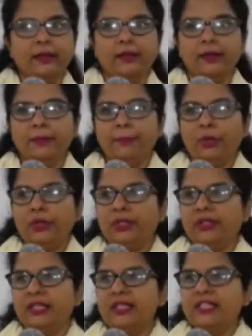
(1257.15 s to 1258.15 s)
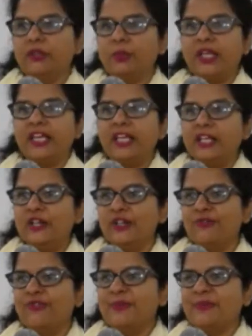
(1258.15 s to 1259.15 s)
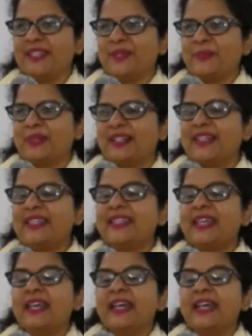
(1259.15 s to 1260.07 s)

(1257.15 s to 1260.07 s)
uh, important things that we can learn from this verse.